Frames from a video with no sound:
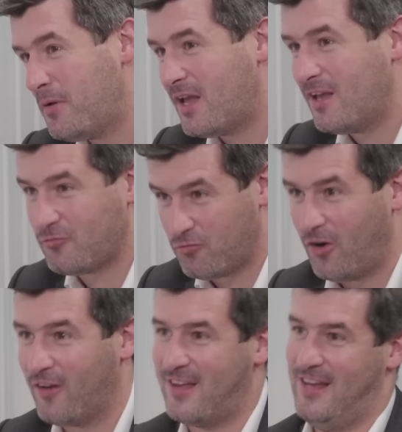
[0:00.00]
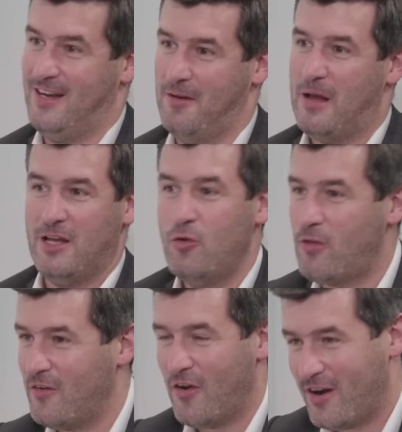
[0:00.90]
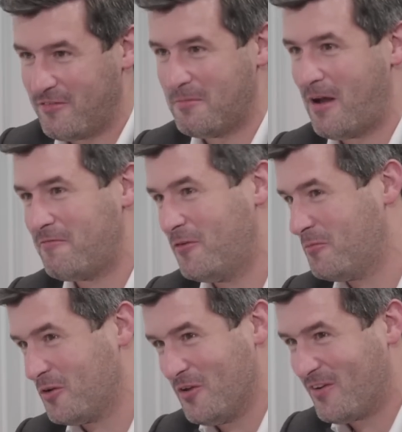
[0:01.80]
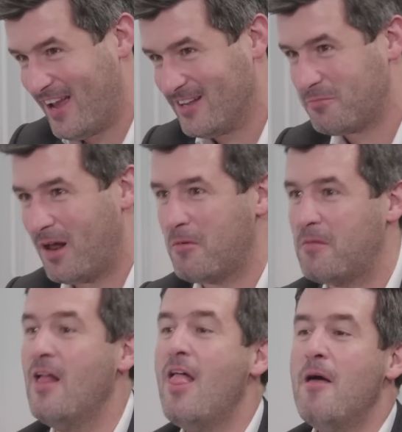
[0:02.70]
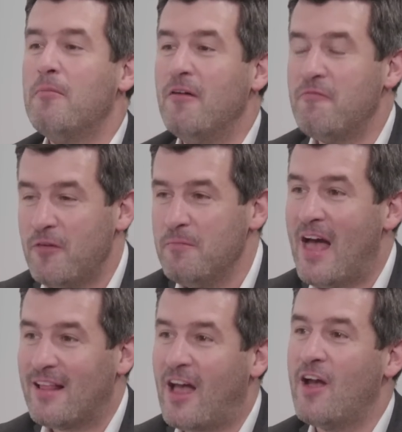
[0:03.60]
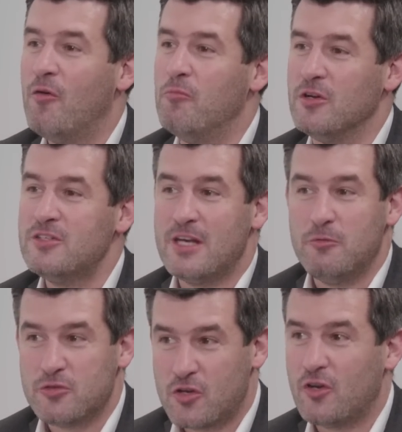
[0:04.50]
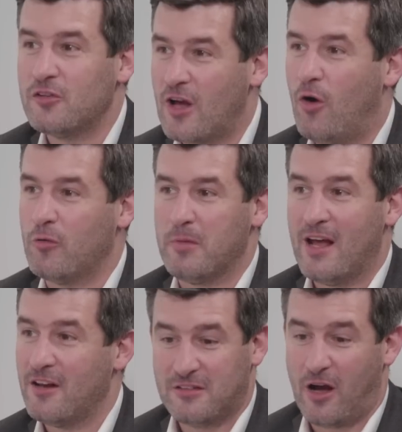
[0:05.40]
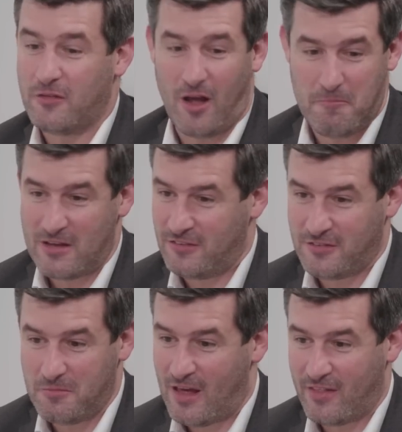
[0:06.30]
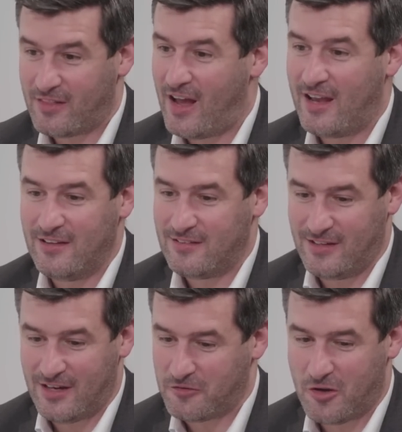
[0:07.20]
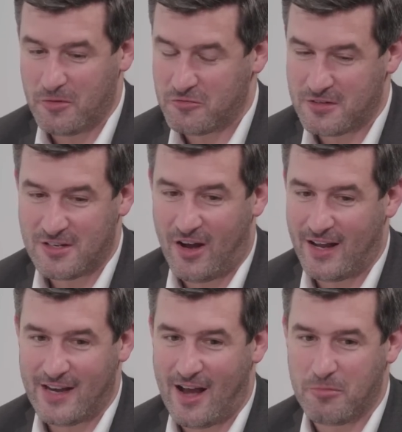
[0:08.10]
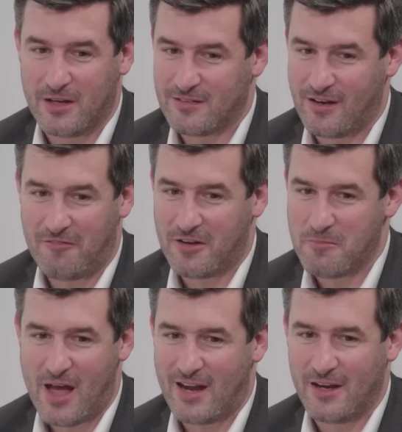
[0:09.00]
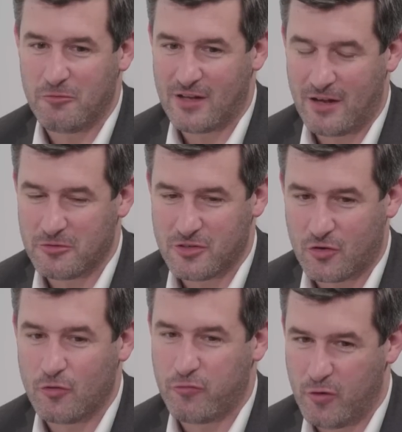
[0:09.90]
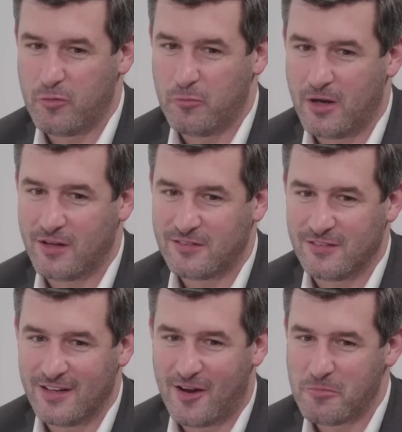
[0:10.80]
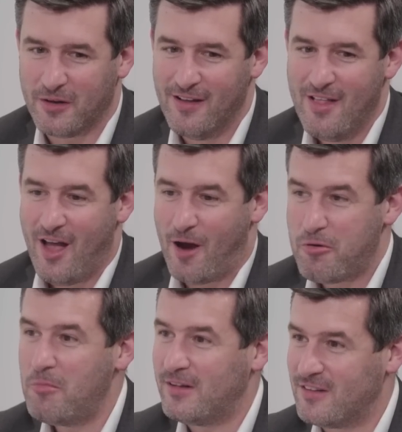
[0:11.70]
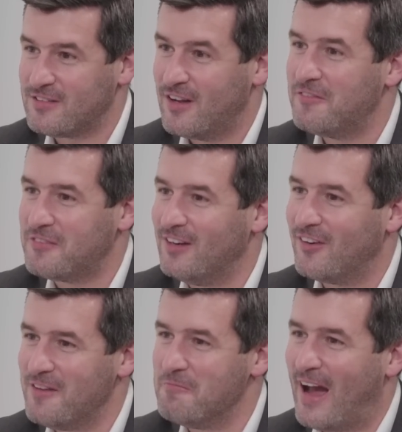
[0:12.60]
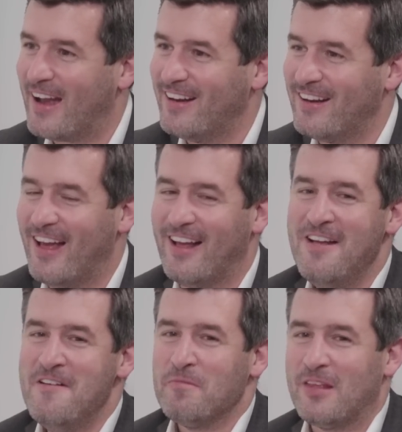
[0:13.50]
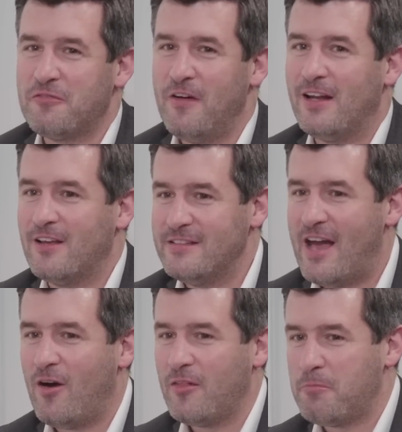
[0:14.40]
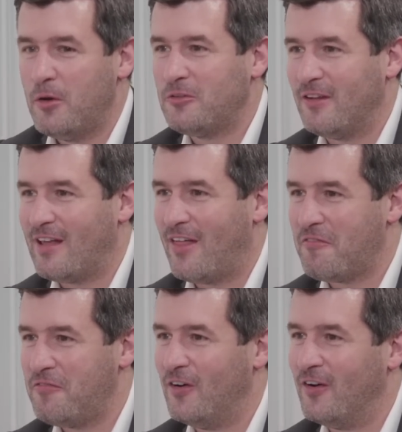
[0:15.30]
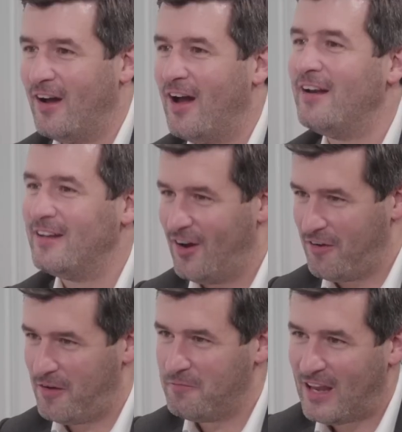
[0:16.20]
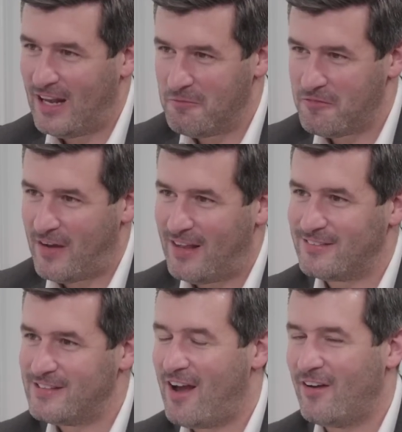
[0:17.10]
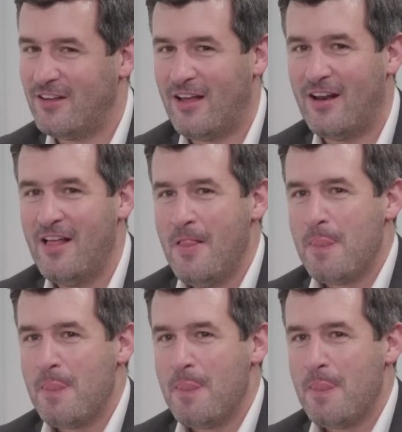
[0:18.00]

biggest rollicking about, "You don't know anything about football, you kids, blah, blah, blah." But, and from that day onwards, he was good as gold to me. And I messaged him the other day. You know, Tommy's retired now, but he's a lovely man, and he was a good football person, you know. But I probably deserved it looking back. And it's funny because now the boot's on the other foot. And, you know, if I'm dealing with fans now, and